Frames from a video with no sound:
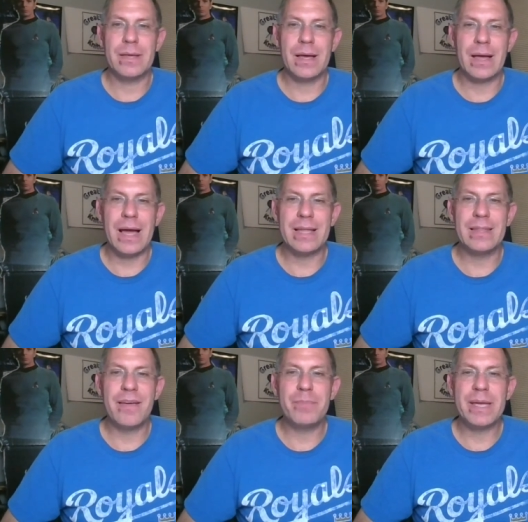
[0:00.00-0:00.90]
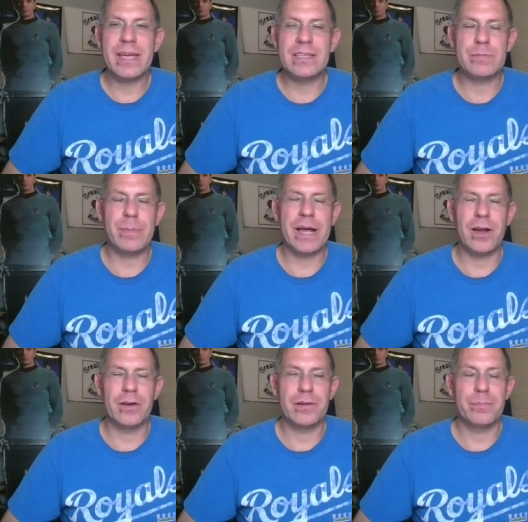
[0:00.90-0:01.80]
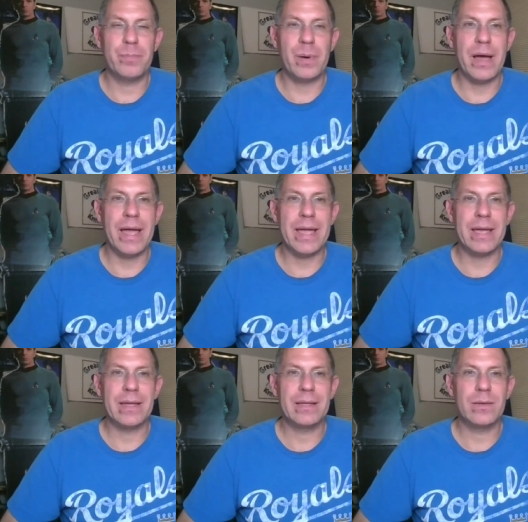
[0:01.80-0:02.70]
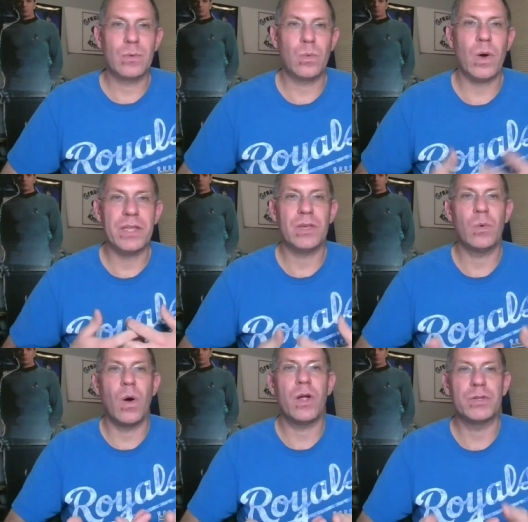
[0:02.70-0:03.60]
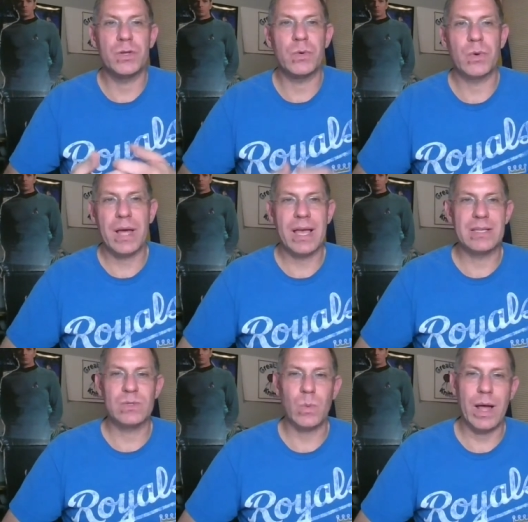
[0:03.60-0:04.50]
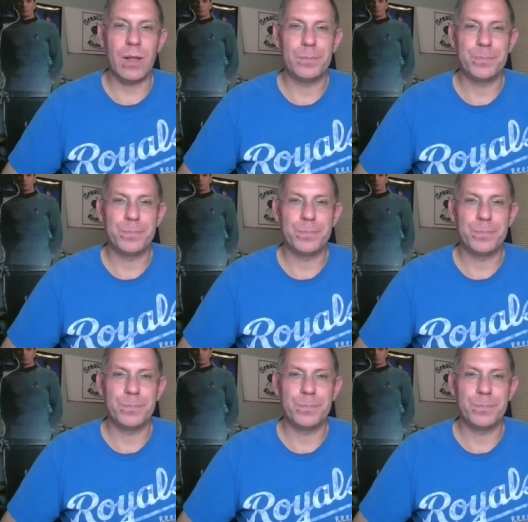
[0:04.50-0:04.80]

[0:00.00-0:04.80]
I love being inspired by what you all do as well.